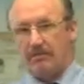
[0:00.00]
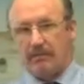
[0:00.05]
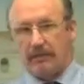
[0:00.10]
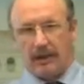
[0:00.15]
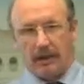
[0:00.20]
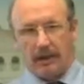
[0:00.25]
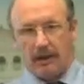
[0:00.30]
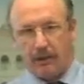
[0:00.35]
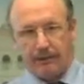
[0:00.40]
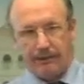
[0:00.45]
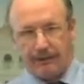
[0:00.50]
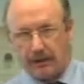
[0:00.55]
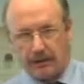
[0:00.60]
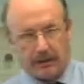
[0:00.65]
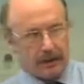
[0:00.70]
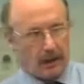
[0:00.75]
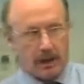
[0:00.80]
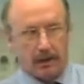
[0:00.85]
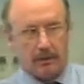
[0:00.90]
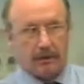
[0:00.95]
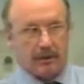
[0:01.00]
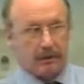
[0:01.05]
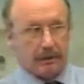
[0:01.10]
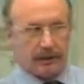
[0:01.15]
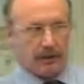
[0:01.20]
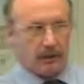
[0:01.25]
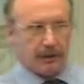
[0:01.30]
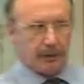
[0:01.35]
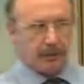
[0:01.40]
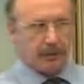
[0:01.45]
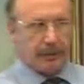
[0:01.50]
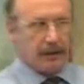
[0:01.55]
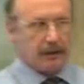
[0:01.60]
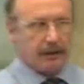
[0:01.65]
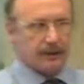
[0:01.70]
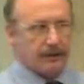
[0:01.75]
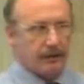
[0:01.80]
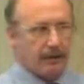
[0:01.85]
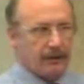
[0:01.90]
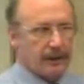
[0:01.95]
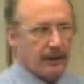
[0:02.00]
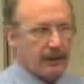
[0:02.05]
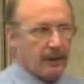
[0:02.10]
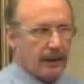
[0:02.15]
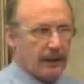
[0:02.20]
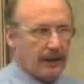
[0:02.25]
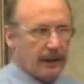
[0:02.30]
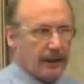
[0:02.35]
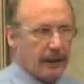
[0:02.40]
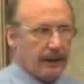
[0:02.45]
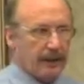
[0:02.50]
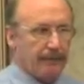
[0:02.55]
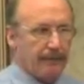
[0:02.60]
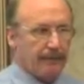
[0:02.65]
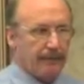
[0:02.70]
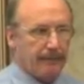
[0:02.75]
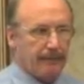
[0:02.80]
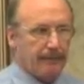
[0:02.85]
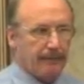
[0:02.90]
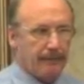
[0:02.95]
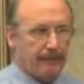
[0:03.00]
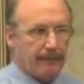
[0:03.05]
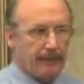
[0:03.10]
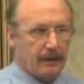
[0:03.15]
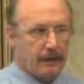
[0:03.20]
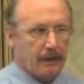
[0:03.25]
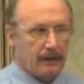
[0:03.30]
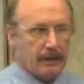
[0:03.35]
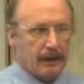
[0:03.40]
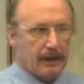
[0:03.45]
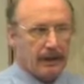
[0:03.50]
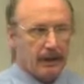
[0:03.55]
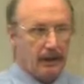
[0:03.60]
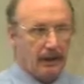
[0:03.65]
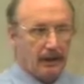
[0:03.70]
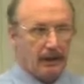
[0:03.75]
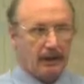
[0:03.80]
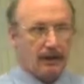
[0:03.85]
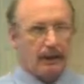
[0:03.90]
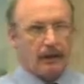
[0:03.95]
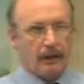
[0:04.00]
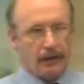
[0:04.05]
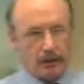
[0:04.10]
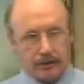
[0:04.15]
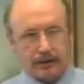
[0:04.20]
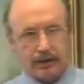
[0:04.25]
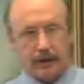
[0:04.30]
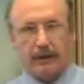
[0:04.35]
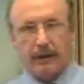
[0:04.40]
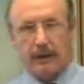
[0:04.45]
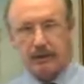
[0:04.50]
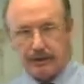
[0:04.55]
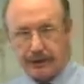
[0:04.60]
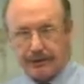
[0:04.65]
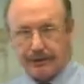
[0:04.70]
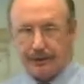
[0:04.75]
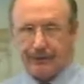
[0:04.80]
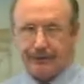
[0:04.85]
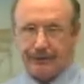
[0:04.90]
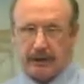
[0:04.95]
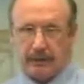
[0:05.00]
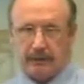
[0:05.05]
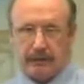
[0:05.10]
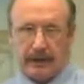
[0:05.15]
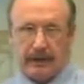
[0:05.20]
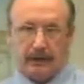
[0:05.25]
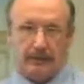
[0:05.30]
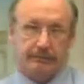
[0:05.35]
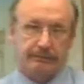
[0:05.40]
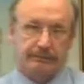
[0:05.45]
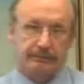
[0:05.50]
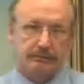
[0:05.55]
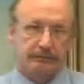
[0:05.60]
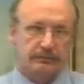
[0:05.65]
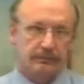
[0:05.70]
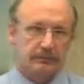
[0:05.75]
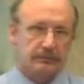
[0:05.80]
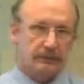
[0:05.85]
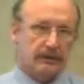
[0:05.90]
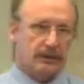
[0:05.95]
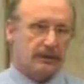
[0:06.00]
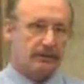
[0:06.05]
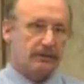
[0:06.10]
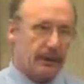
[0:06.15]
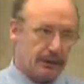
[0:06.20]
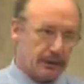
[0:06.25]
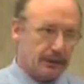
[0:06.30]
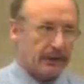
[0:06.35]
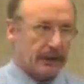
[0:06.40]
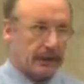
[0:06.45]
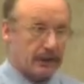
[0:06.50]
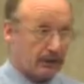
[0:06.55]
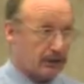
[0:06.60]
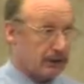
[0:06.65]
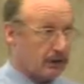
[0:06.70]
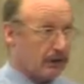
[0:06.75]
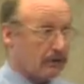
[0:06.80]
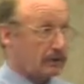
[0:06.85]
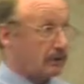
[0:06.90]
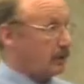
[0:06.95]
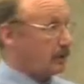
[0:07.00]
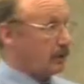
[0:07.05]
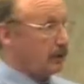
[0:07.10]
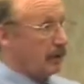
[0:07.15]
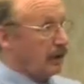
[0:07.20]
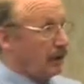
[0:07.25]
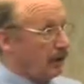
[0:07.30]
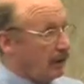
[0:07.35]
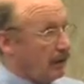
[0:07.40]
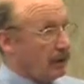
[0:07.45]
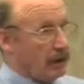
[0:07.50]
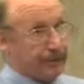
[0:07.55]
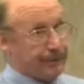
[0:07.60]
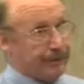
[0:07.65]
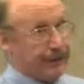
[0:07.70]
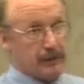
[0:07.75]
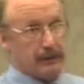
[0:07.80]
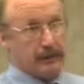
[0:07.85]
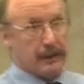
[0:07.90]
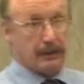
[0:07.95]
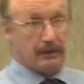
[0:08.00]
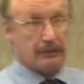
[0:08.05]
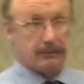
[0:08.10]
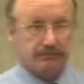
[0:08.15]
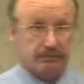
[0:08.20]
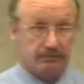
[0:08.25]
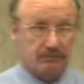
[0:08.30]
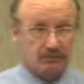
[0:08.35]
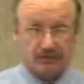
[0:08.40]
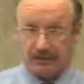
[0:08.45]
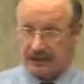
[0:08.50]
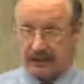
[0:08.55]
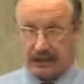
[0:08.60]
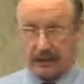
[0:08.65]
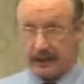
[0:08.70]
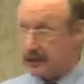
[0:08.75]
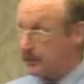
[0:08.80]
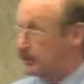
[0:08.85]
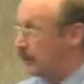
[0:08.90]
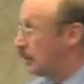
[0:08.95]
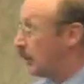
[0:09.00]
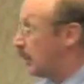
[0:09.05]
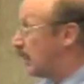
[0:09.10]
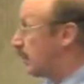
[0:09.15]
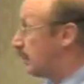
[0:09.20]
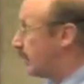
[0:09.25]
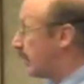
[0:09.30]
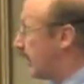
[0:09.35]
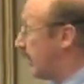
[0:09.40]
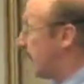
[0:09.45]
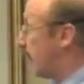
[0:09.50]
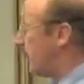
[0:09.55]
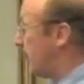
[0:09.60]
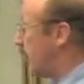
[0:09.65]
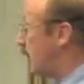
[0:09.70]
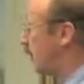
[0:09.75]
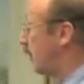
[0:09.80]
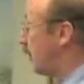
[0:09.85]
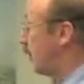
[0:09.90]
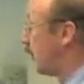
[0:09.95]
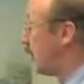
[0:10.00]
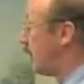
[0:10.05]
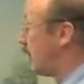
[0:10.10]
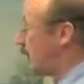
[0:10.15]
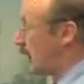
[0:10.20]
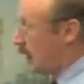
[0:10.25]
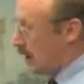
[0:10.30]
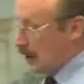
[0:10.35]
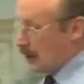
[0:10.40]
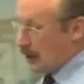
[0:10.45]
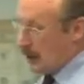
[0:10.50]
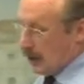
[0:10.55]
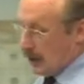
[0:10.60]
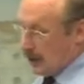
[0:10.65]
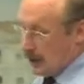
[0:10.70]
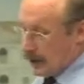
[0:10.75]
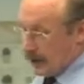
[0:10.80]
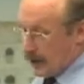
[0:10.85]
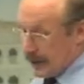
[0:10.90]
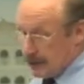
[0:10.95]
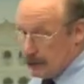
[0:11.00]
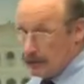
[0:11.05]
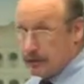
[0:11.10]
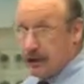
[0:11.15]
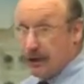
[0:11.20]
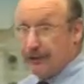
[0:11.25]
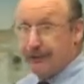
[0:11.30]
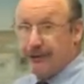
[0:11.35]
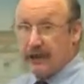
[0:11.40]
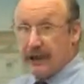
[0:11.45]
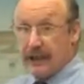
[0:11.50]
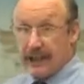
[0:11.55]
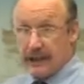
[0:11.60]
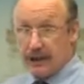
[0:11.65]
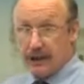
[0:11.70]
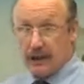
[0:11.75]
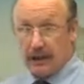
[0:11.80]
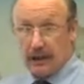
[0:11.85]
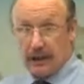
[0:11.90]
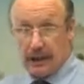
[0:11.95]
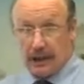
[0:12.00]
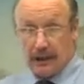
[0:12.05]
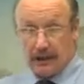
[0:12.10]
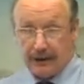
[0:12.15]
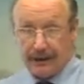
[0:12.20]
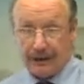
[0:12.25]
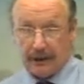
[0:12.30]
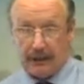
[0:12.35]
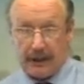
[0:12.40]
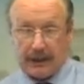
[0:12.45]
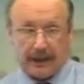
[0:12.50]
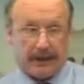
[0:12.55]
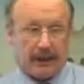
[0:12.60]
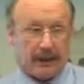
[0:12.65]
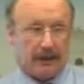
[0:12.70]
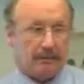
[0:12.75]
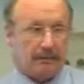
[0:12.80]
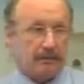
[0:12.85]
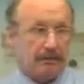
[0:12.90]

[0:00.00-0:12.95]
in an old folks' home or at a hospital or something like that. Okay? It also helps if you're female, because most medical students are female. Don't ask me why, but they are. It's also financially demanding.